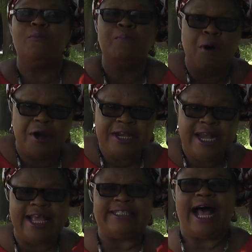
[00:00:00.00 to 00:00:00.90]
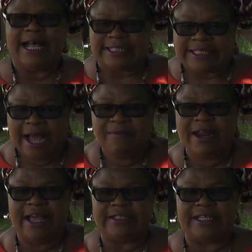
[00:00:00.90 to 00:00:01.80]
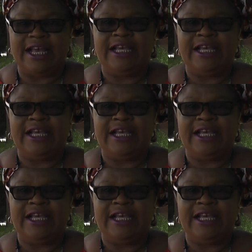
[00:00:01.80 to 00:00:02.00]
boldness and soundness.